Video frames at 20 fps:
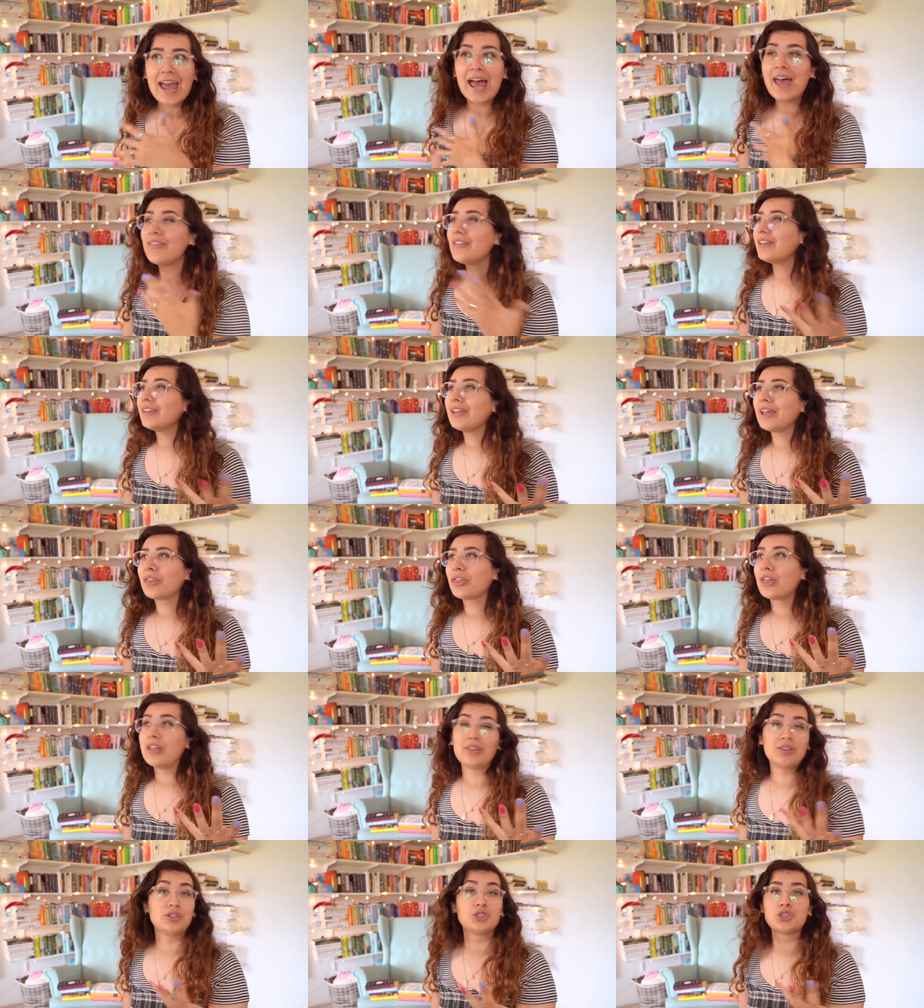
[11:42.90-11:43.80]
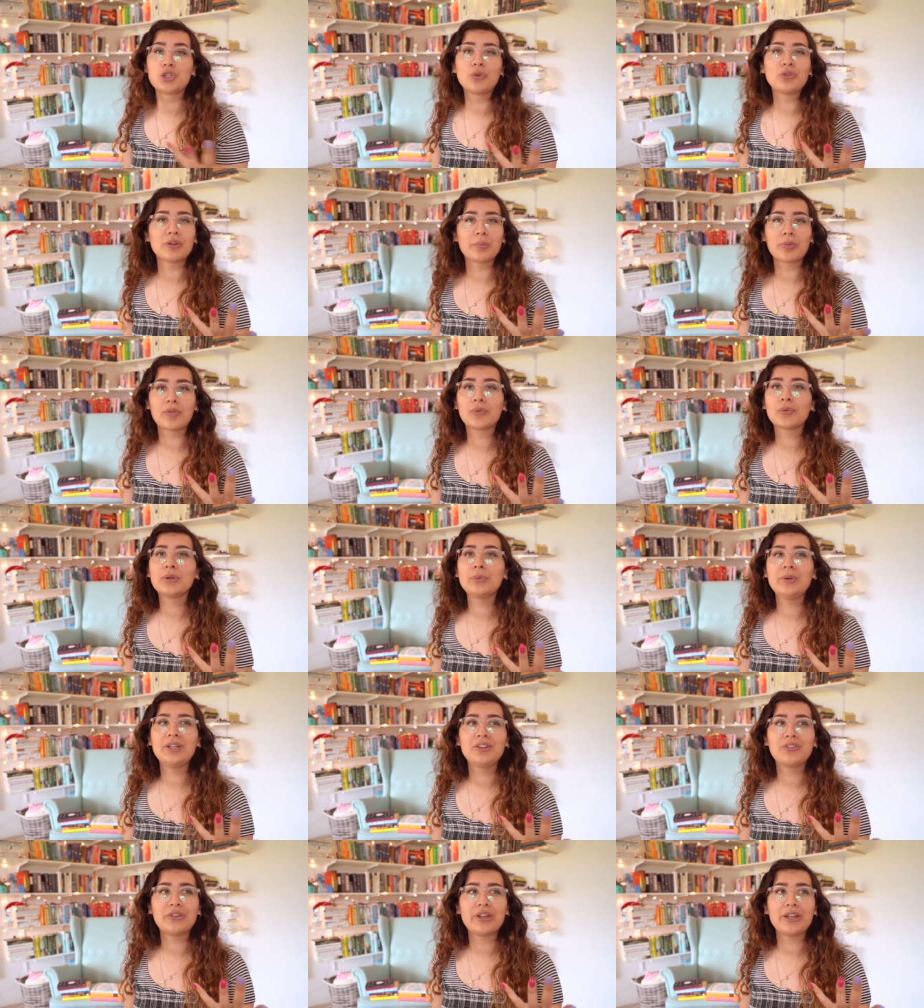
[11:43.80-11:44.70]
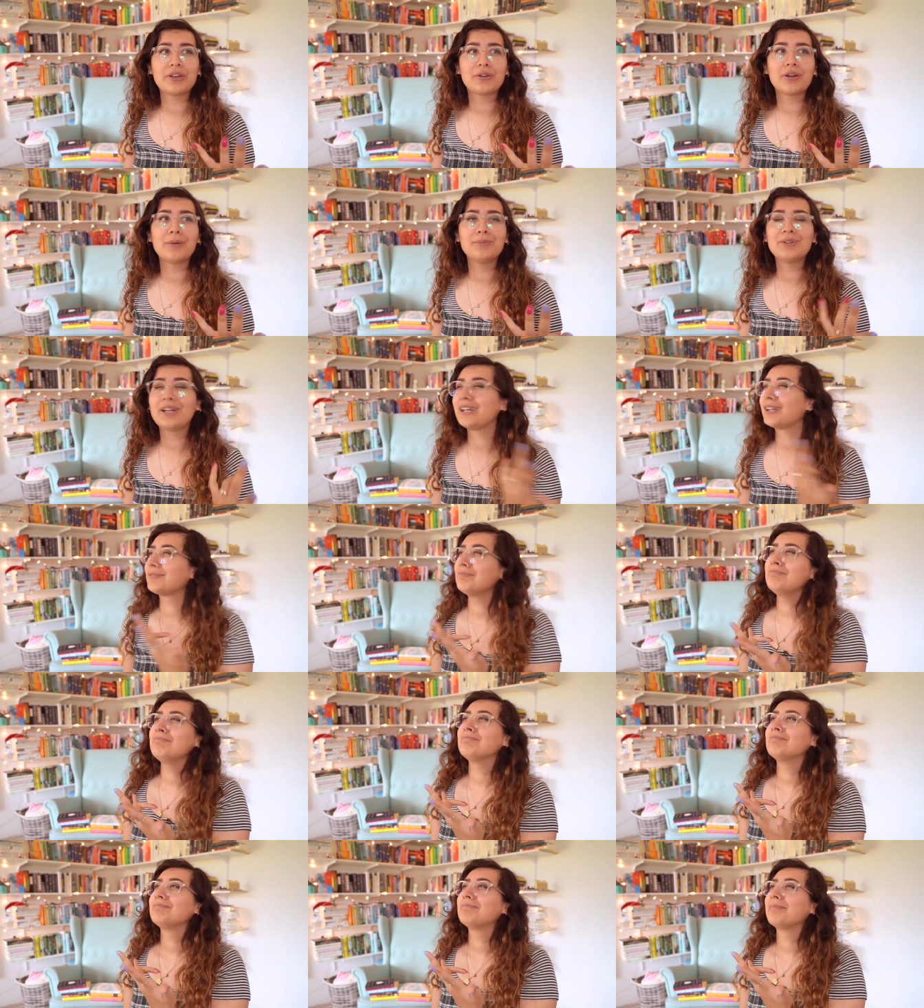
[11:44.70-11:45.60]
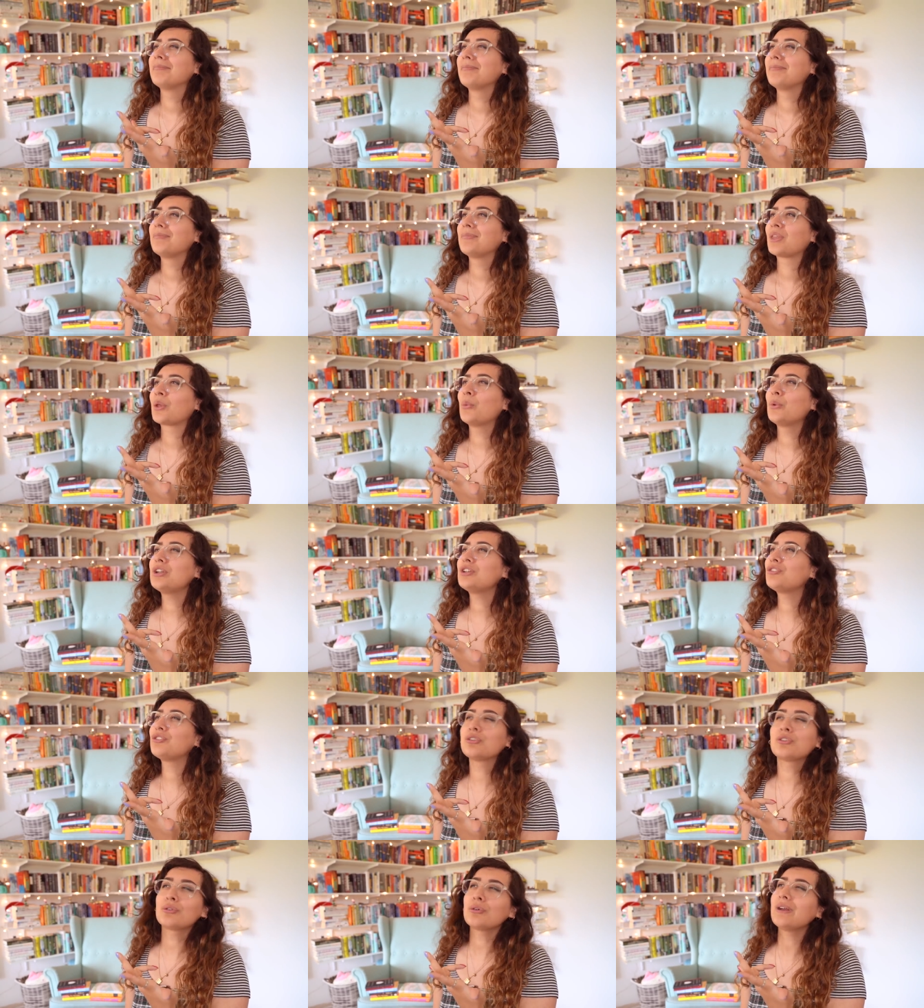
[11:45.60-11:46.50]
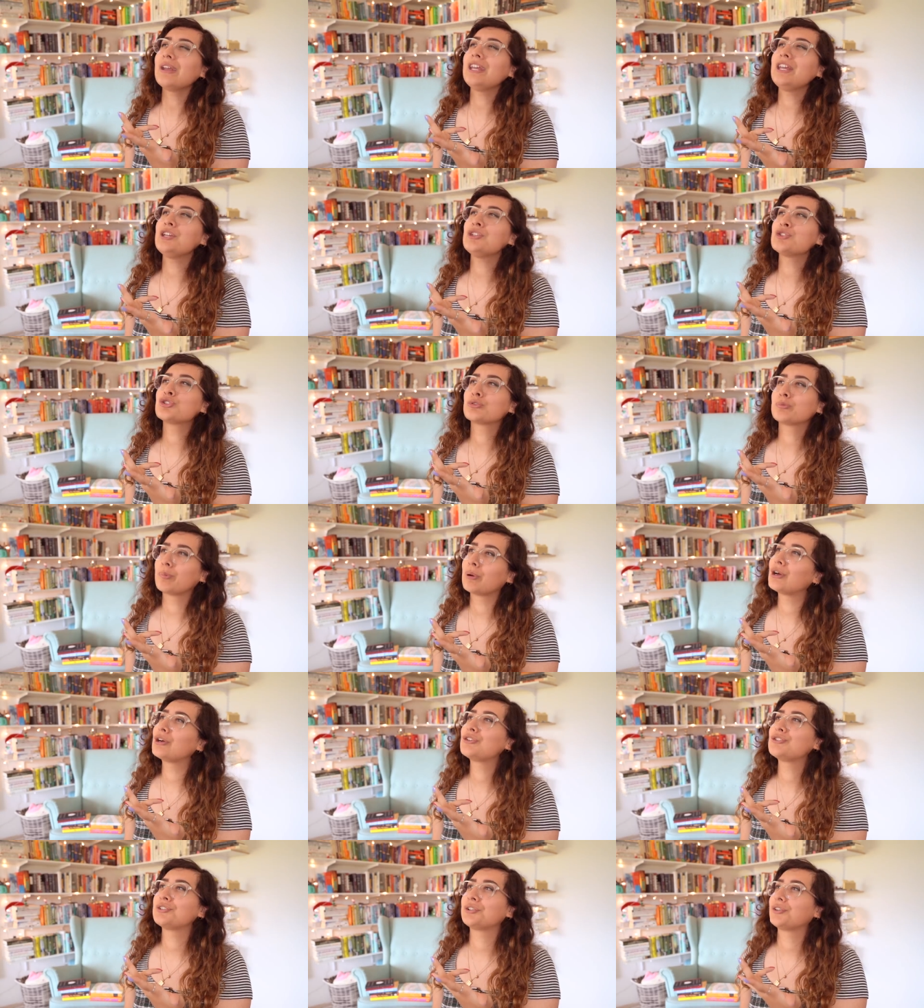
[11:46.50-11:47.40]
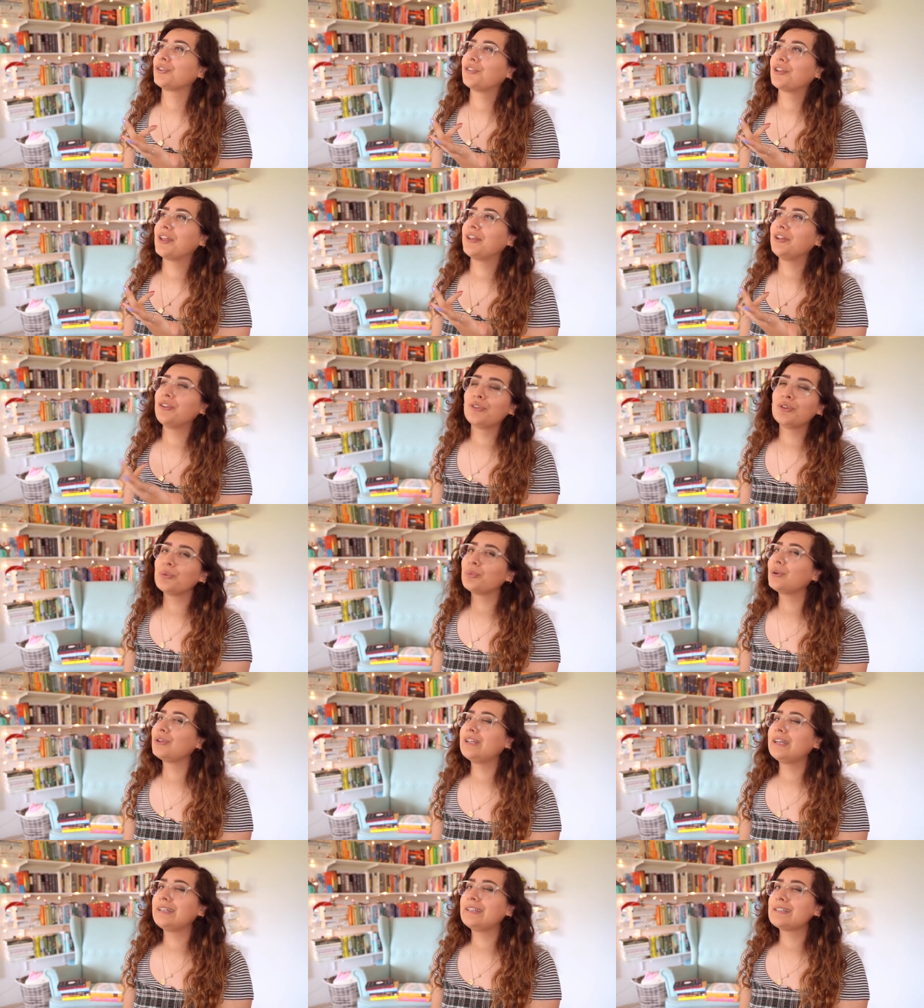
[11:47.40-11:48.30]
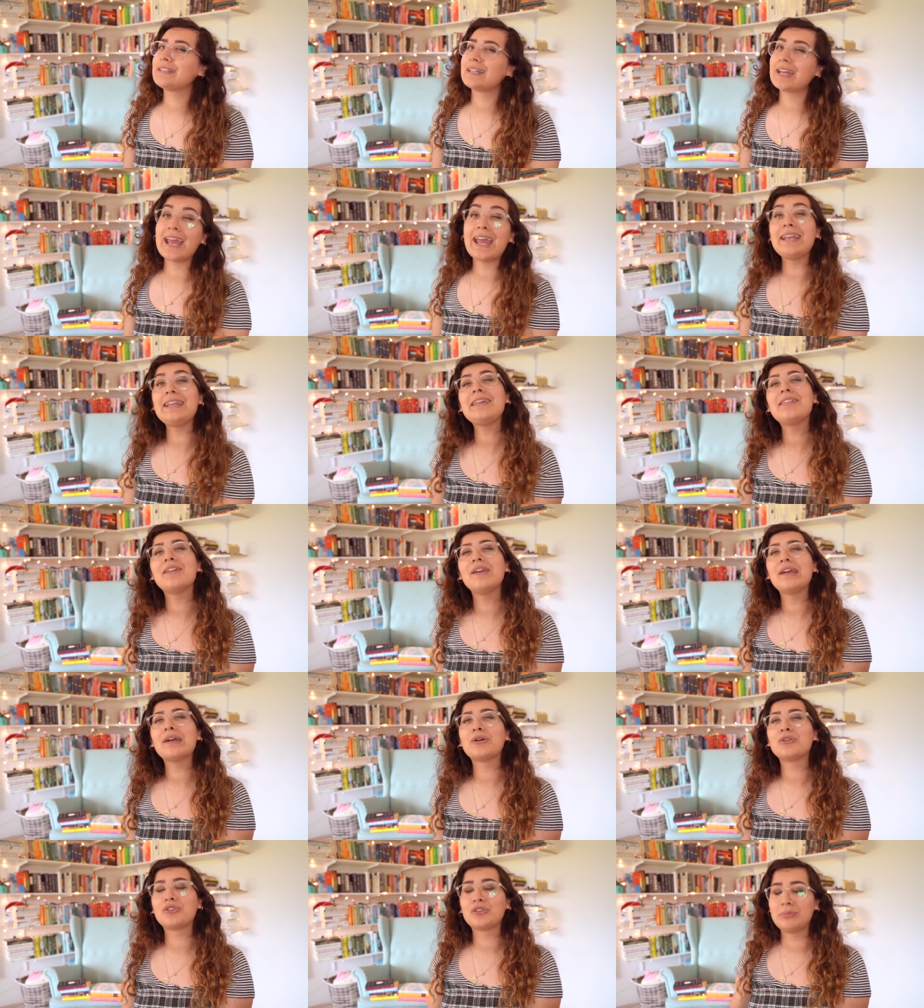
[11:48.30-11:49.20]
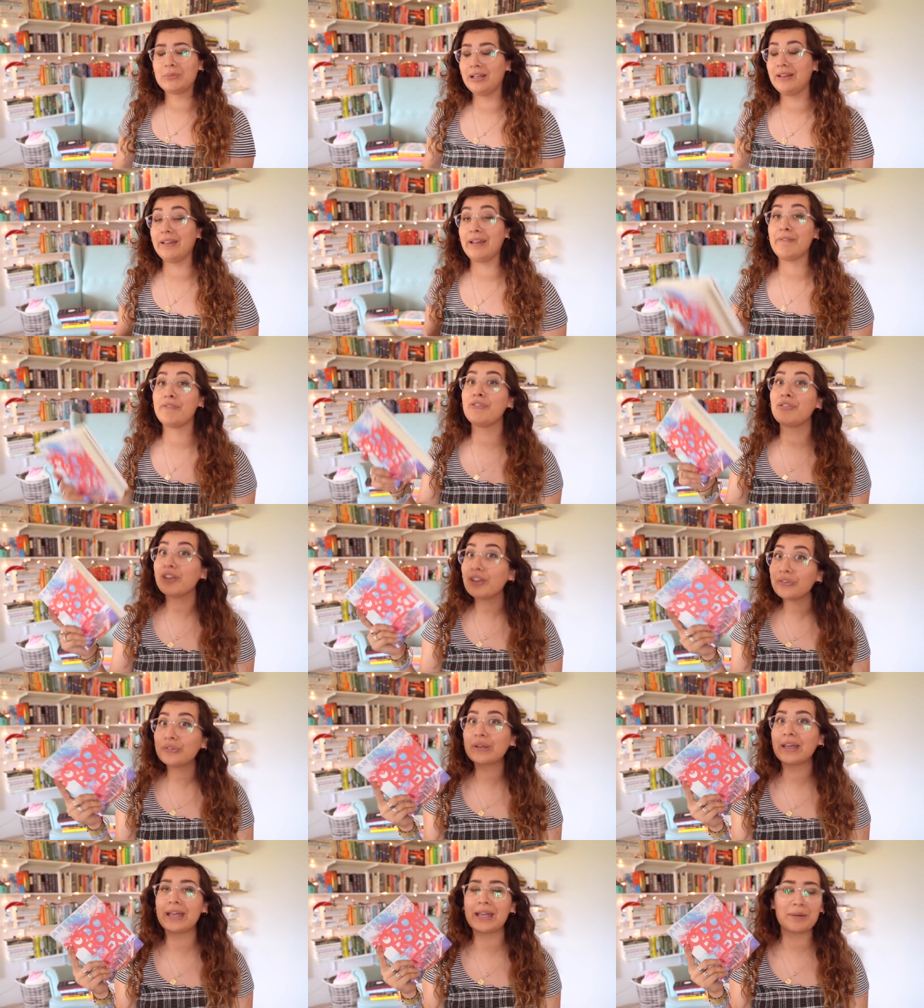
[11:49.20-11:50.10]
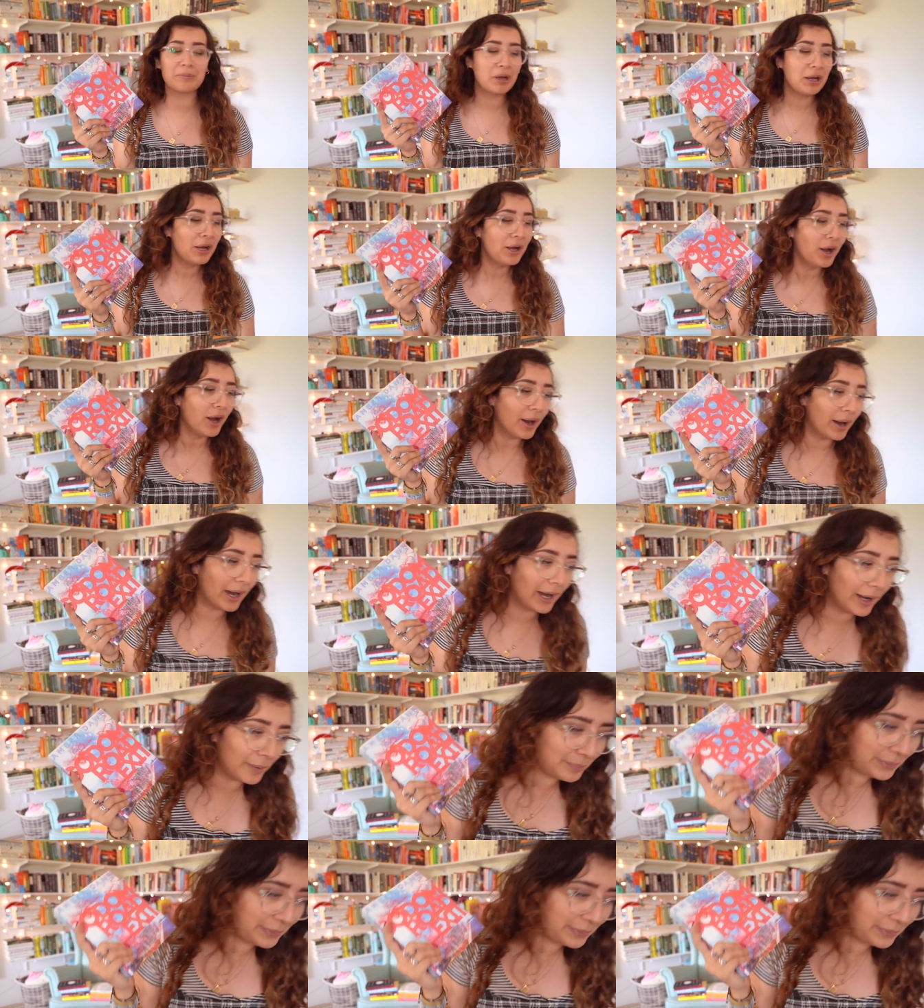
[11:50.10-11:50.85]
And then, like, it shows up three weeks later, I'm like, what a strange purchase that isn't related to anything else in my life. This came uh,